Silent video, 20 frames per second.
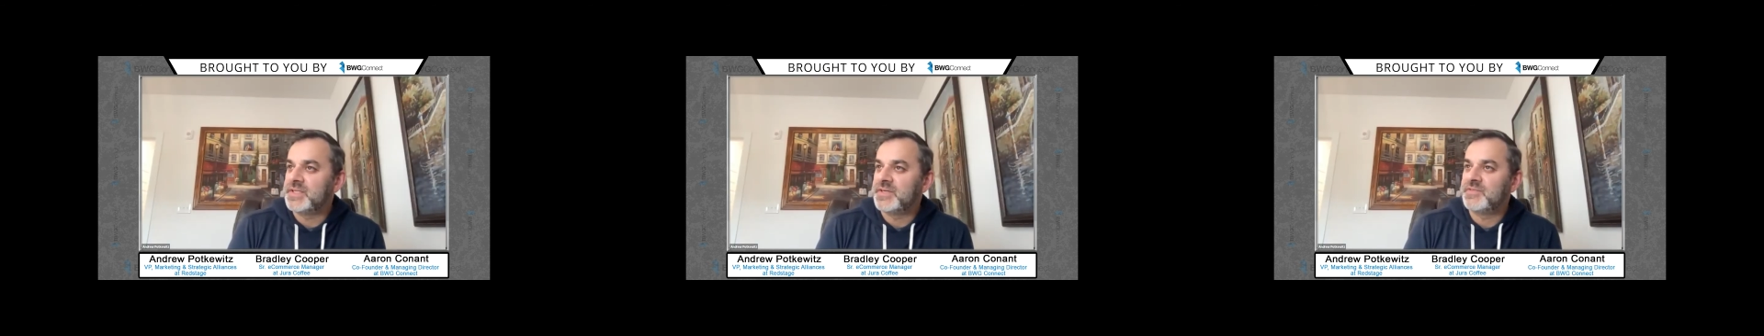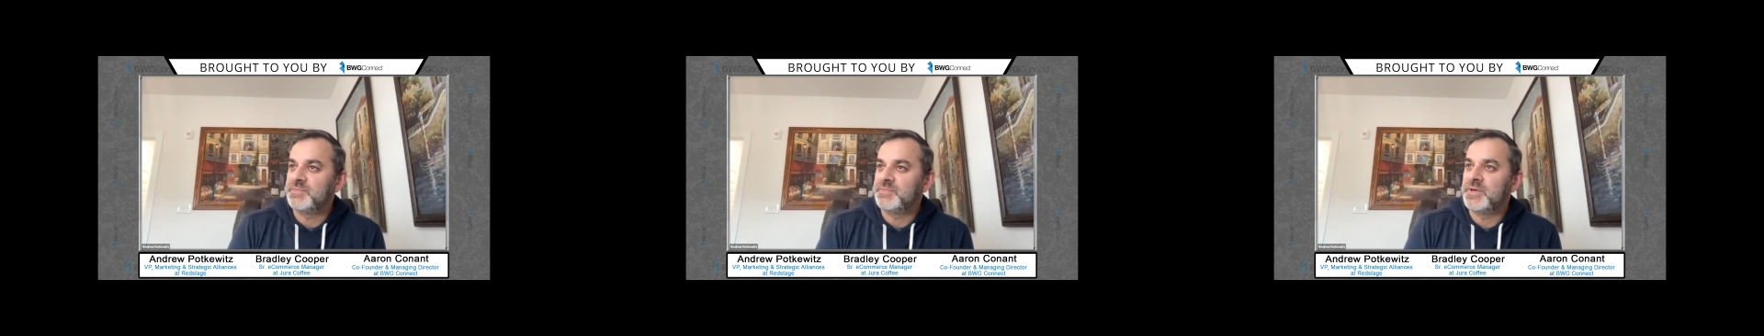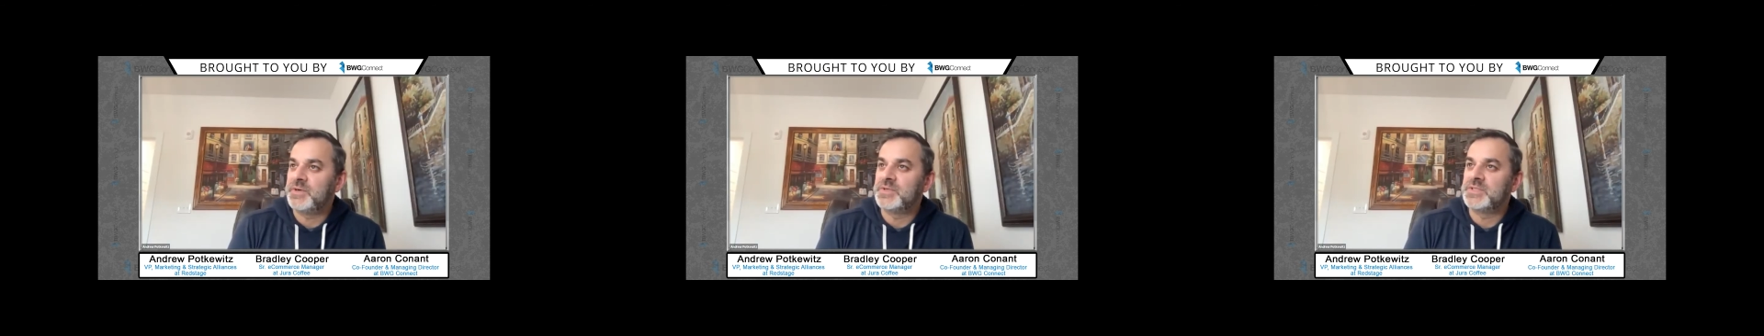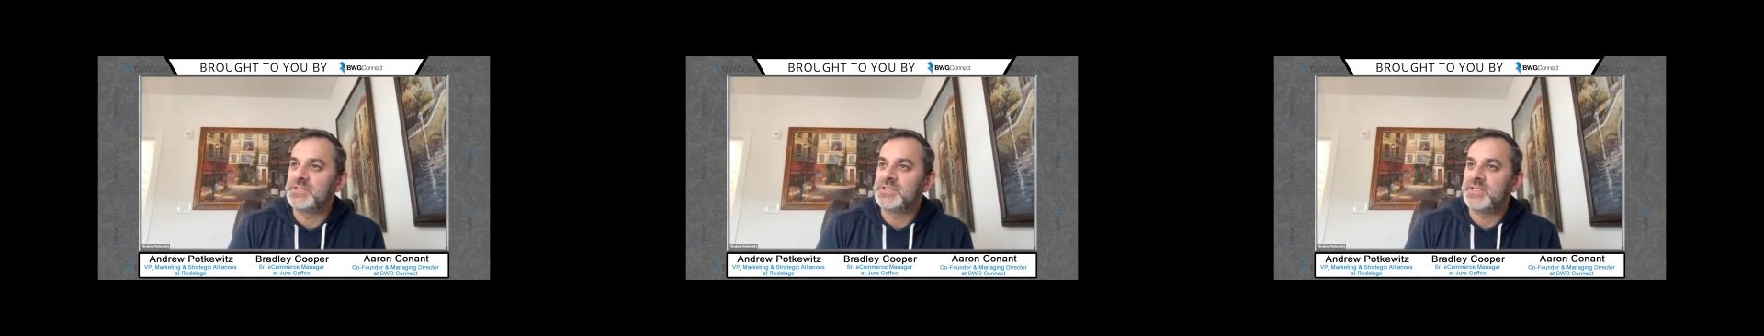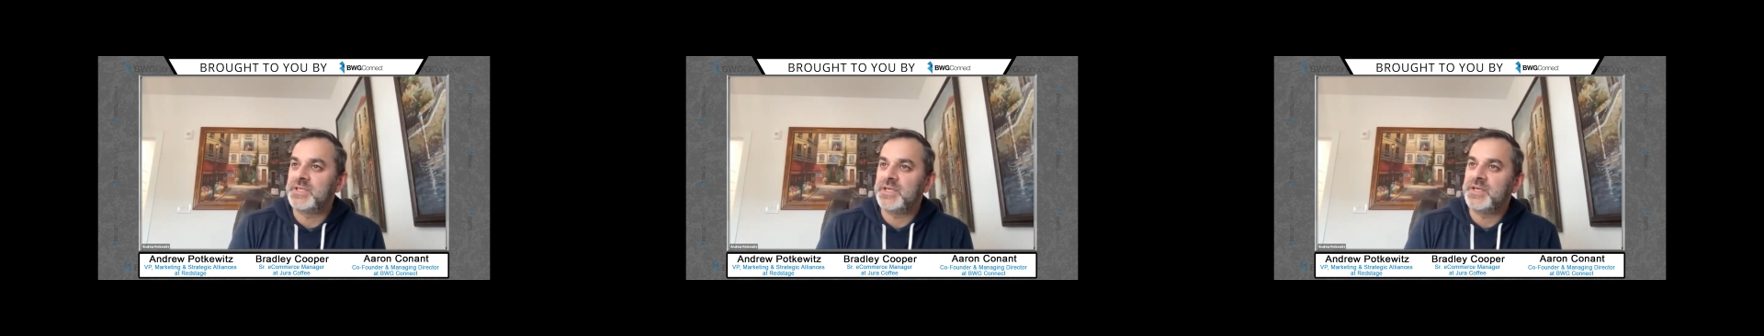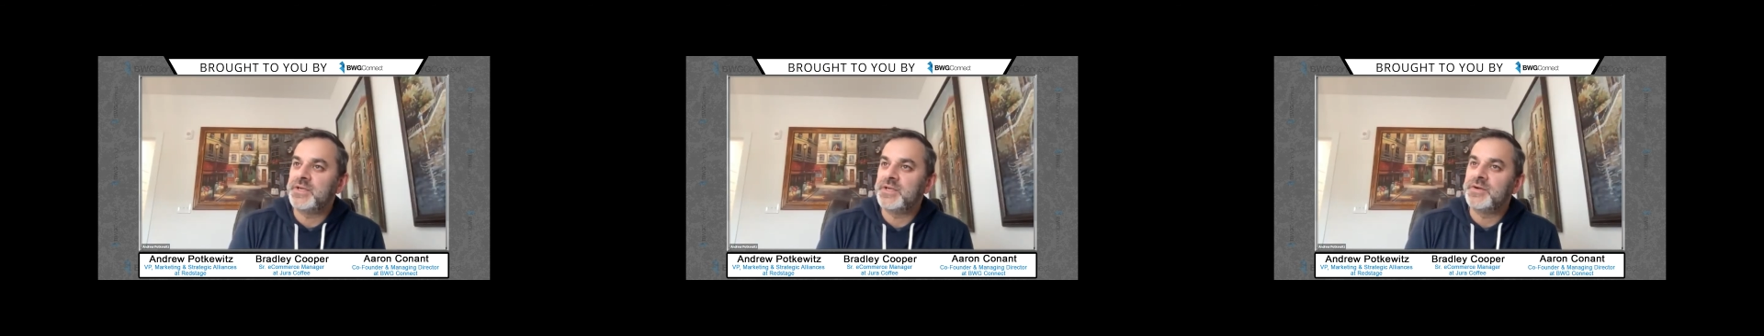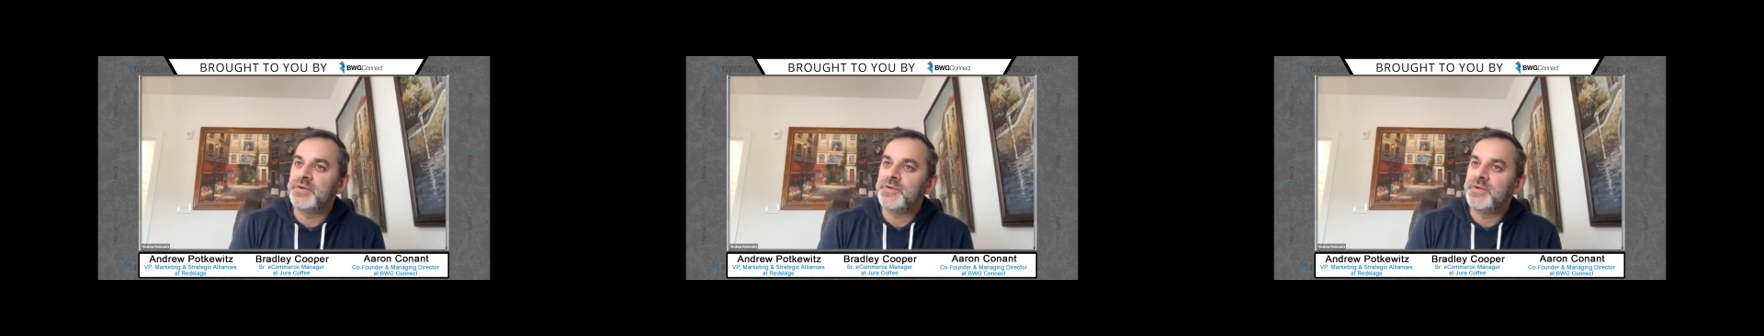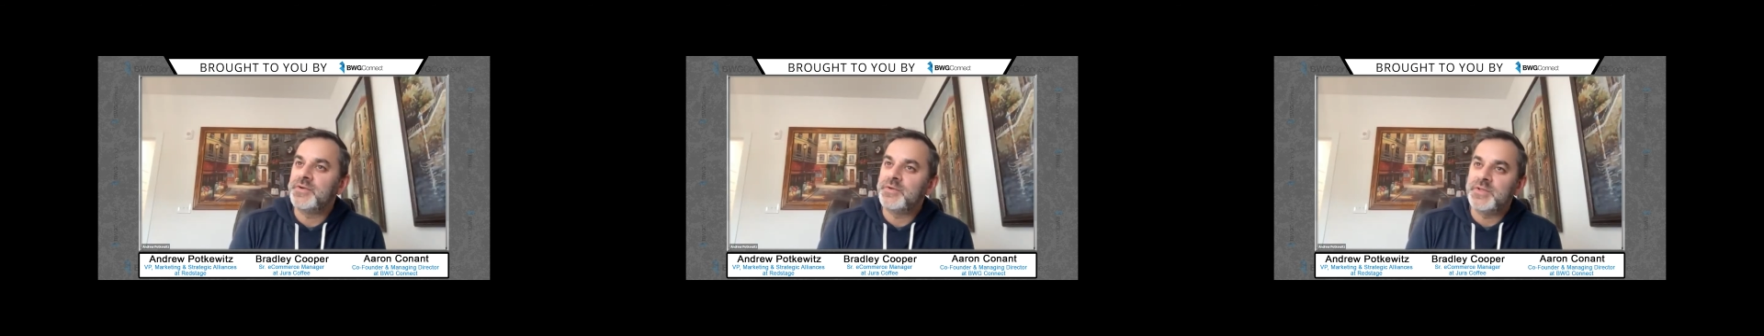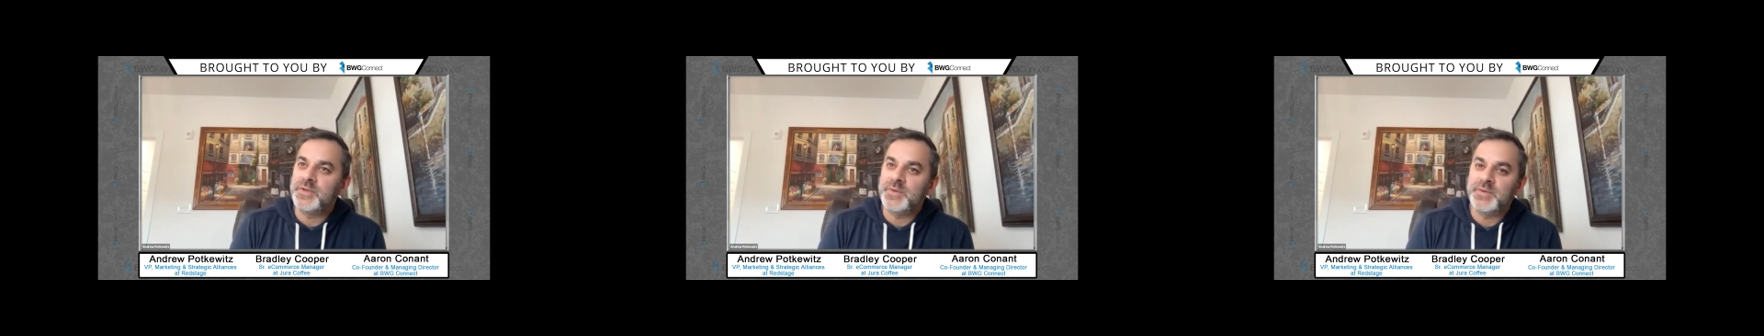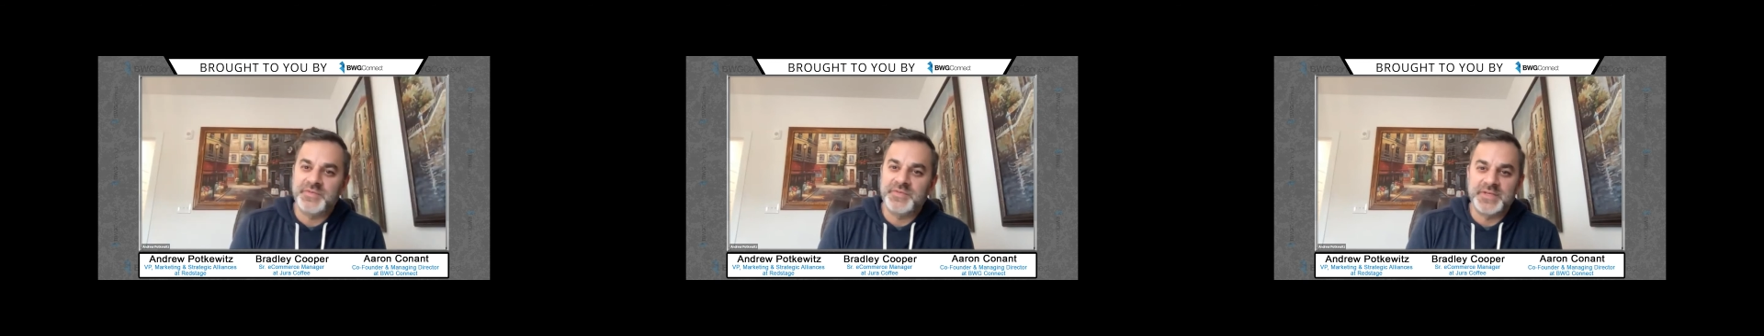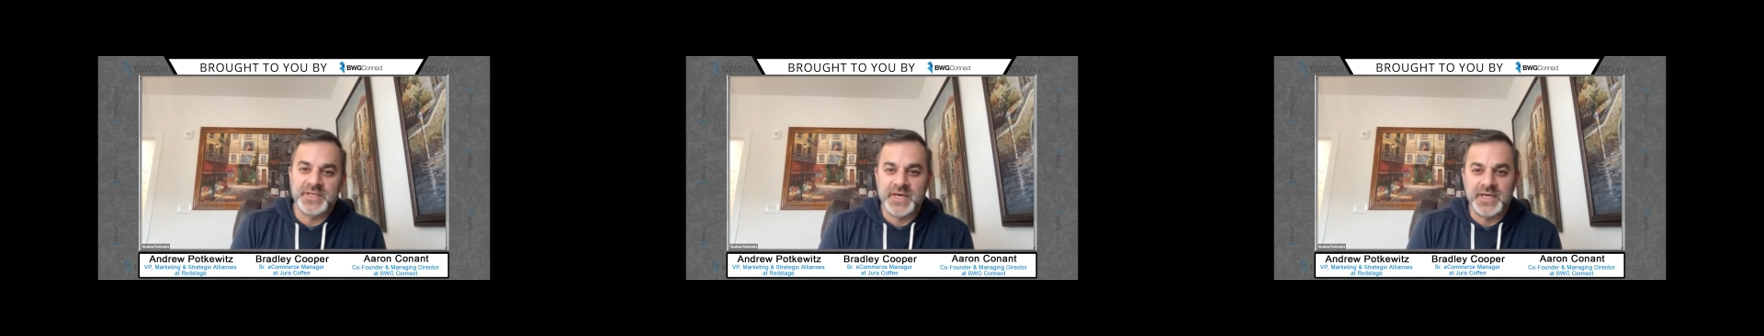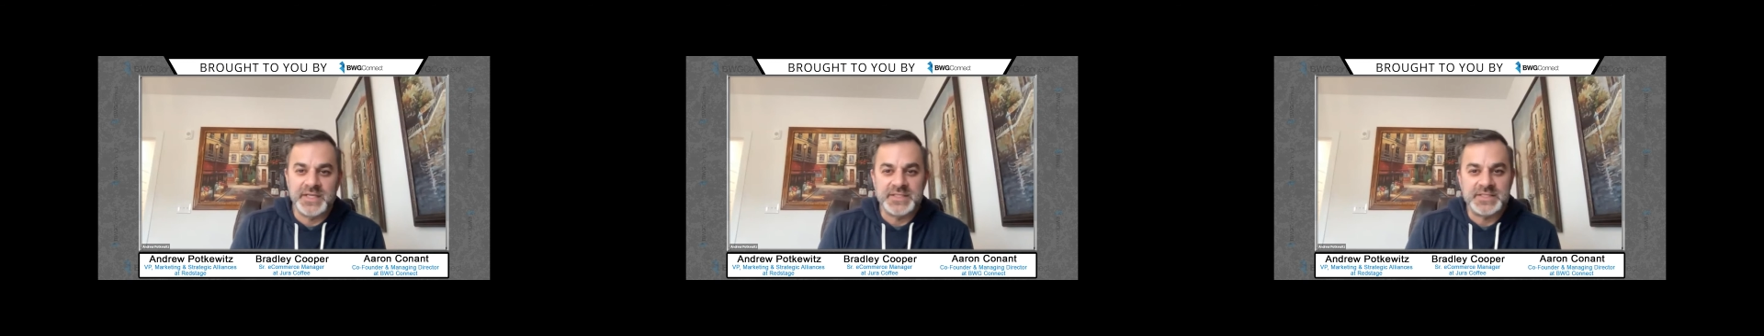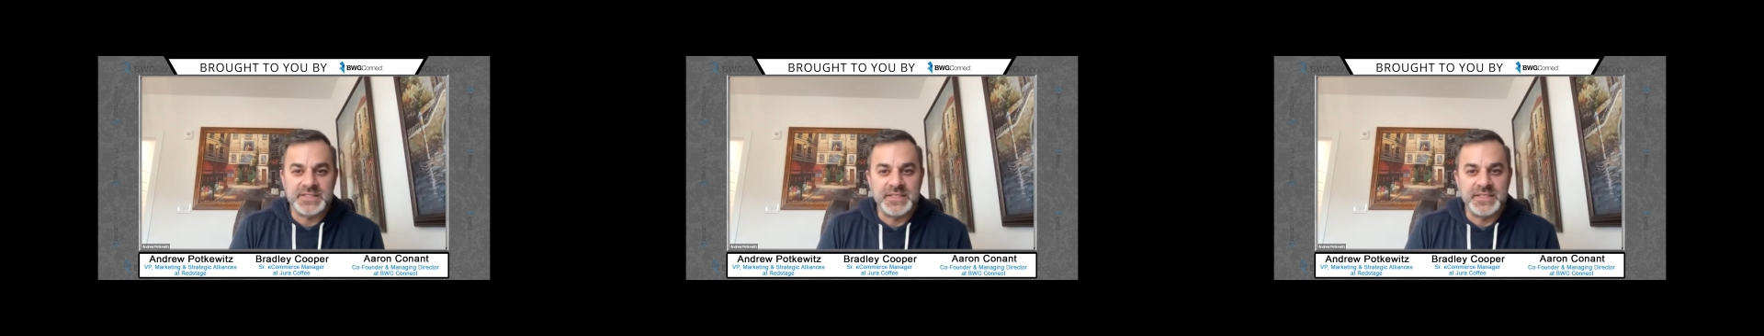of posting your new Louis Vuitton